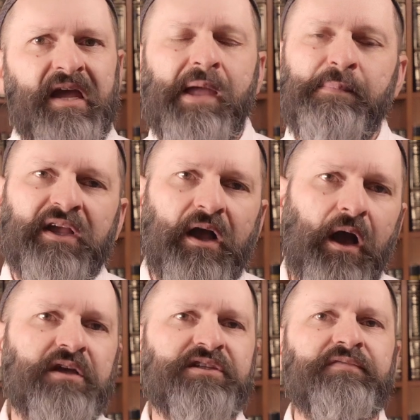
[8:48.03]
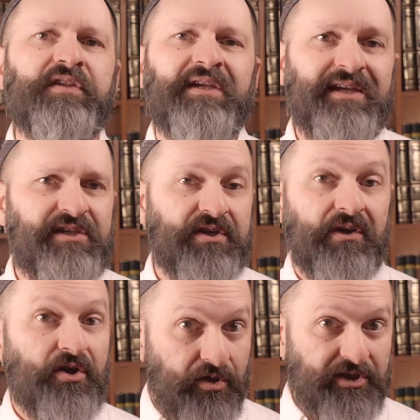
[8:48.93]
And because of his
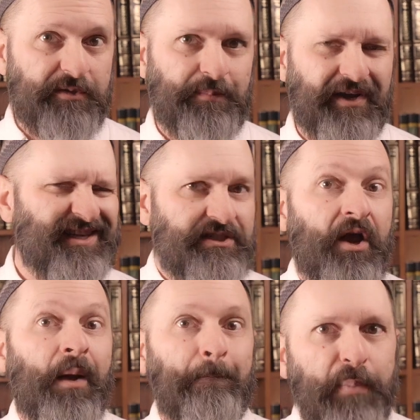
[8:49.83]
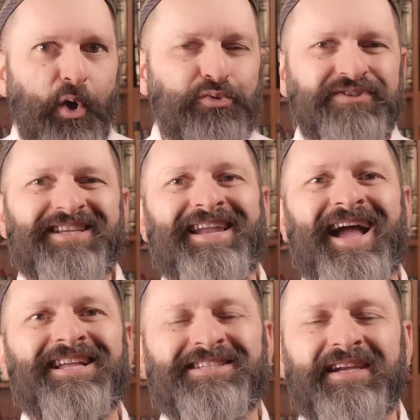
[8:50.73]
chutzpah, his bold
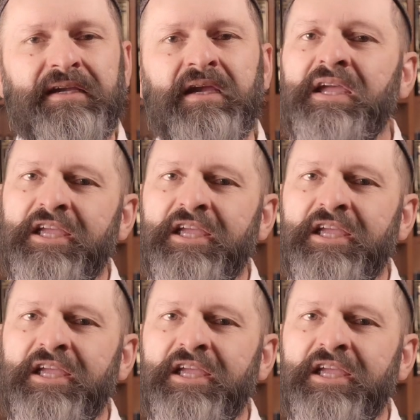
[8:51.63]
tenacity,